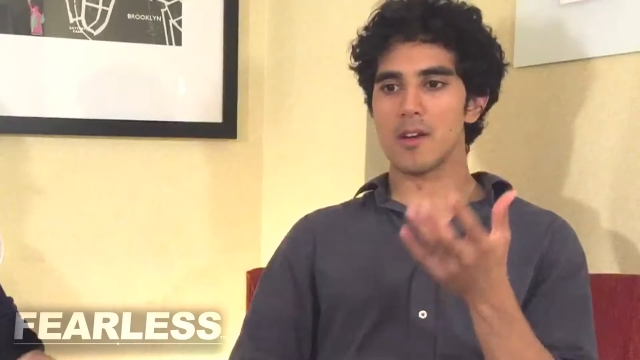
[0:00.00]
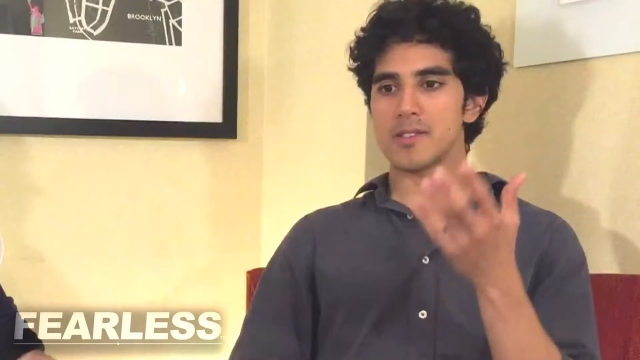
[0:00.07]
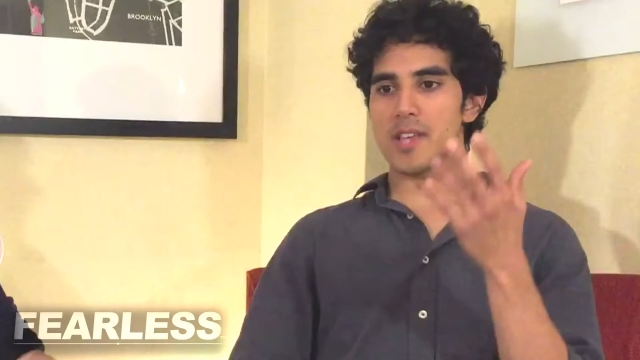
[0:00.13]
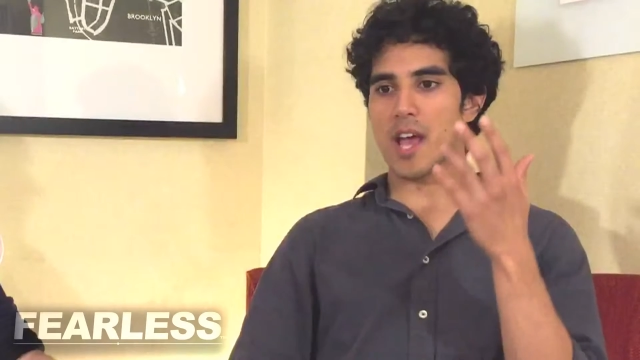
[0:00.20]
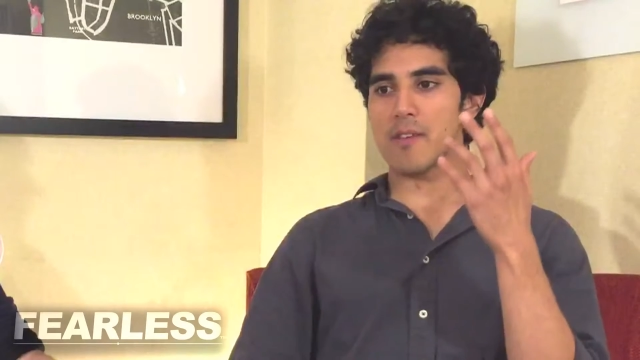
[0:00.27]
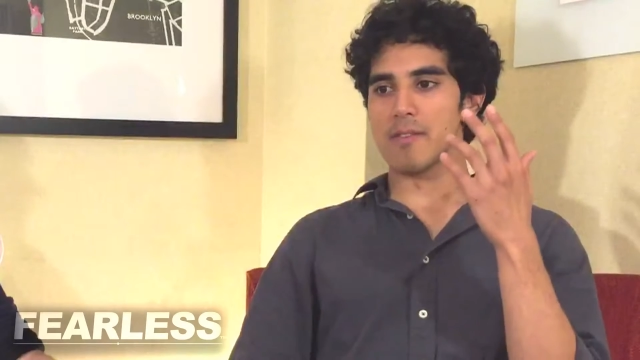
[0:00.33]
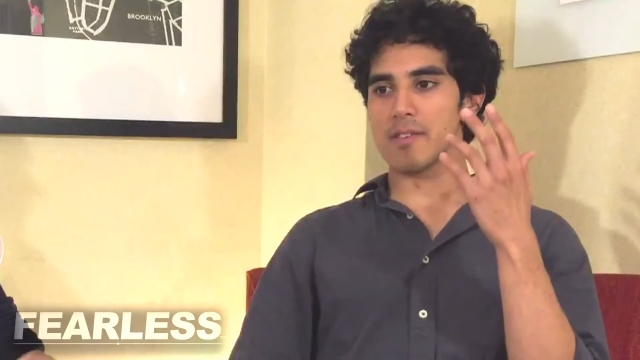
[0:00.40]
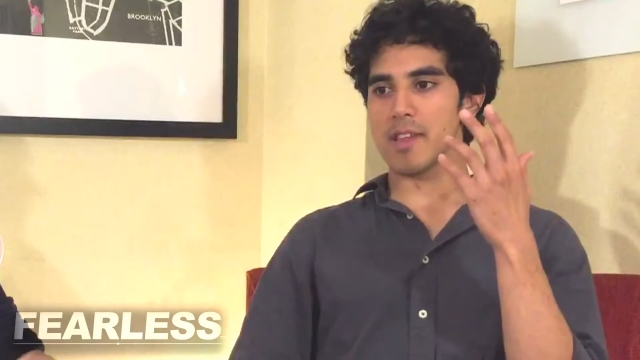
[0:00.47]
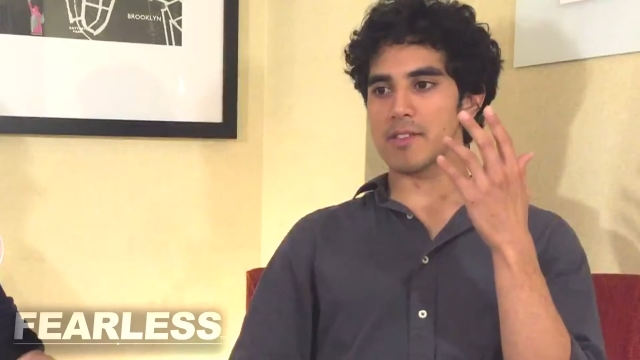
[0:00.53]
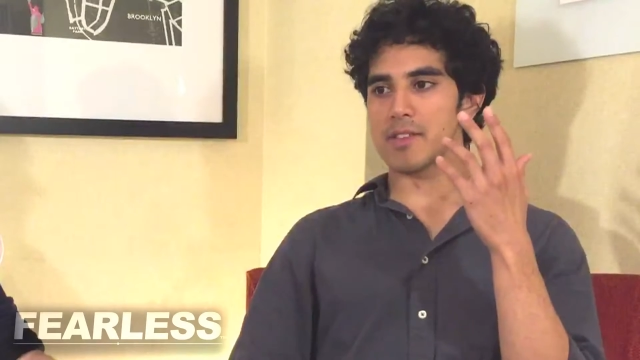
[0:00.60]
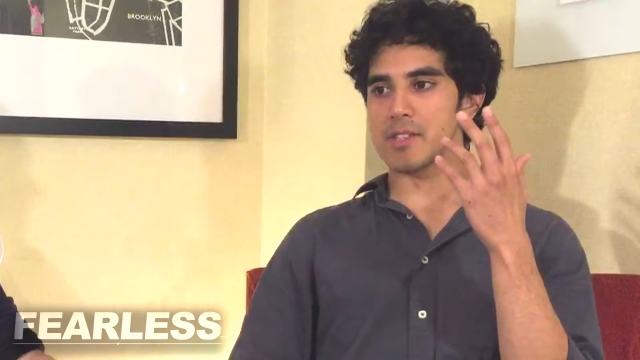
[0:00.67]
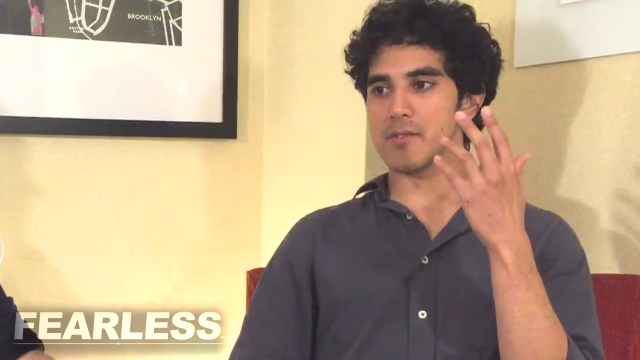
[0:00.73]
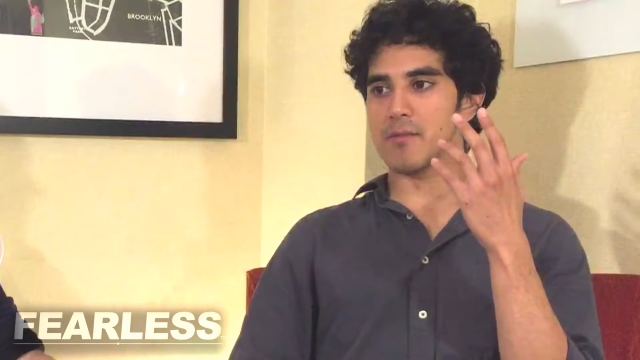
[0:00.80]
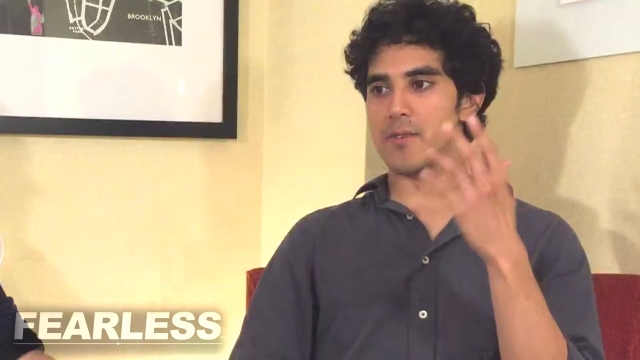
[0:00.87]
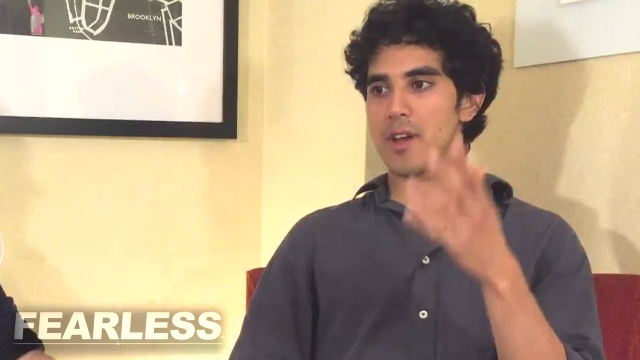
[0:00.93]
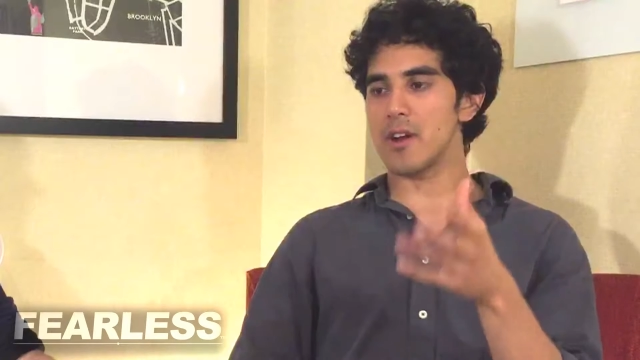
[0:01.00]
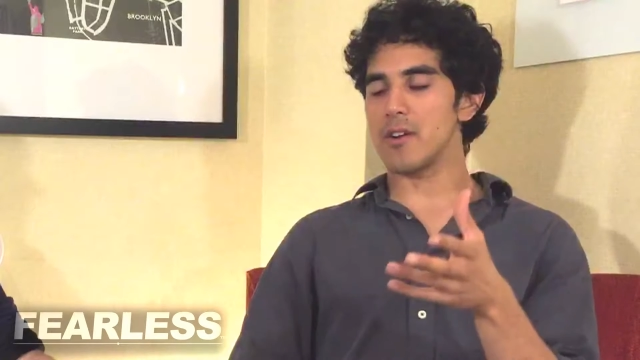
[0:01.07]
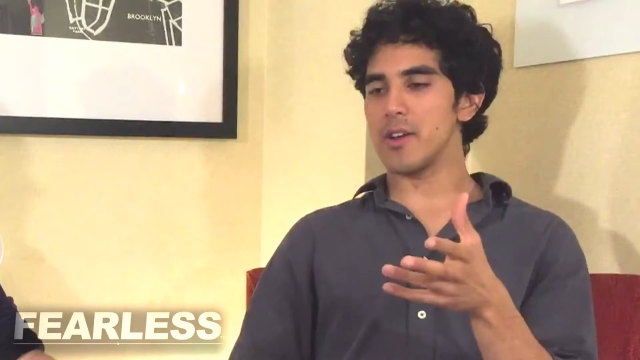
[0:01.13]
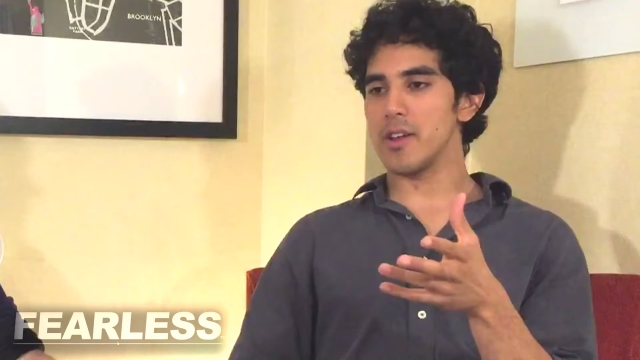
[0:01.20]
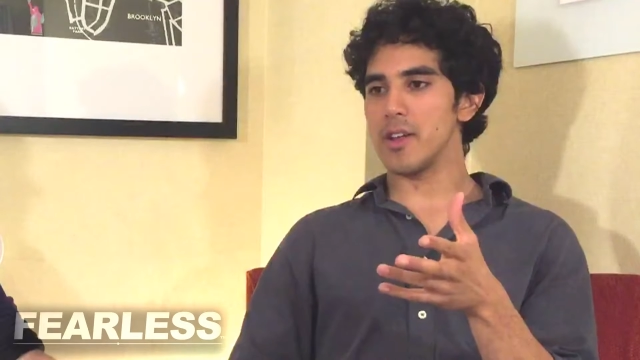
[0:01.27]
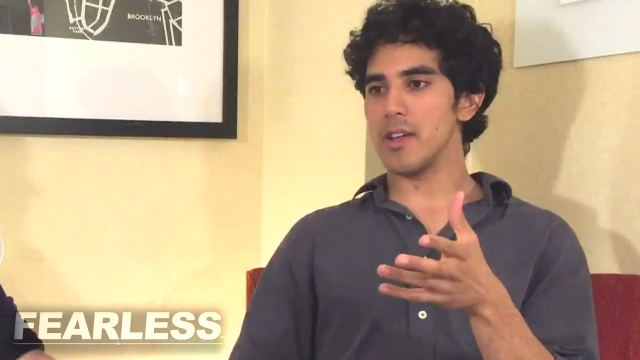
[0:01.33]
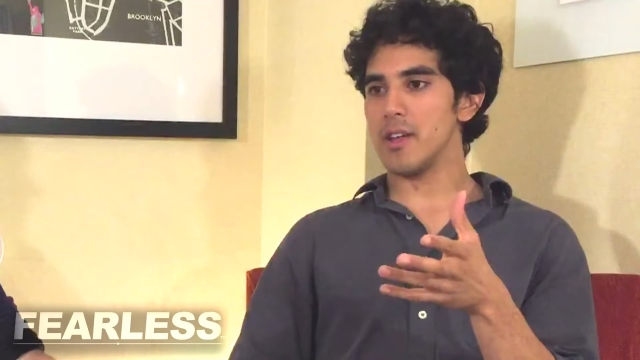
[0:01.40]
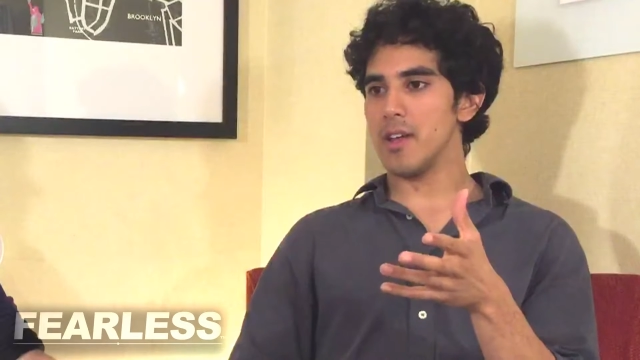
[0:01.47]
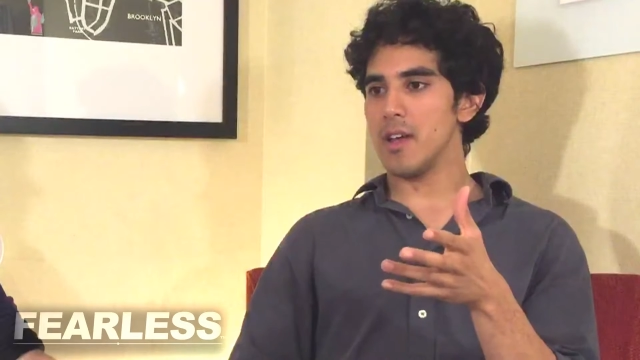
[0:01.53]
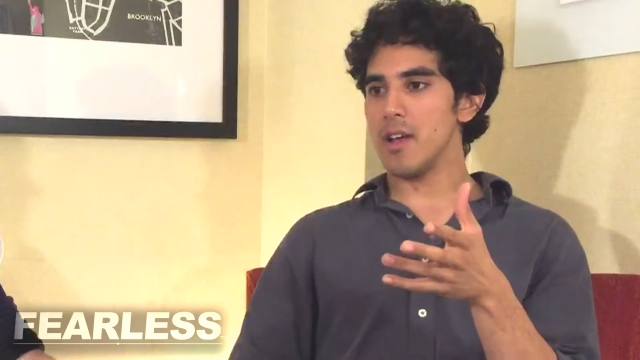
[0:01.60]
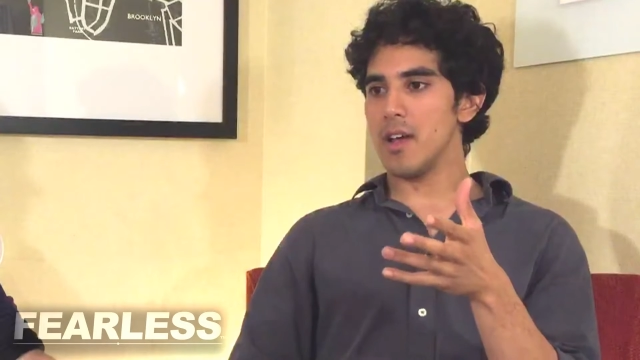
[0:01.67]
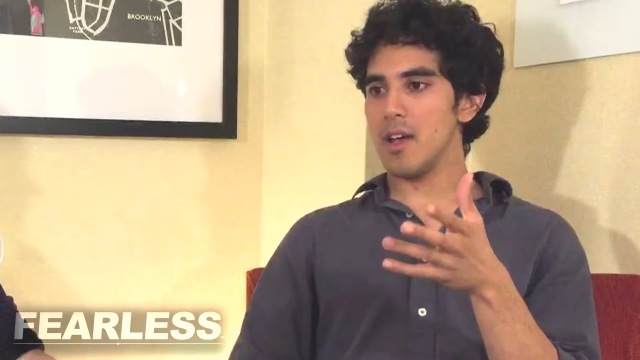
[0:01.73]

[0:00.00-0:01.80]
was having like this very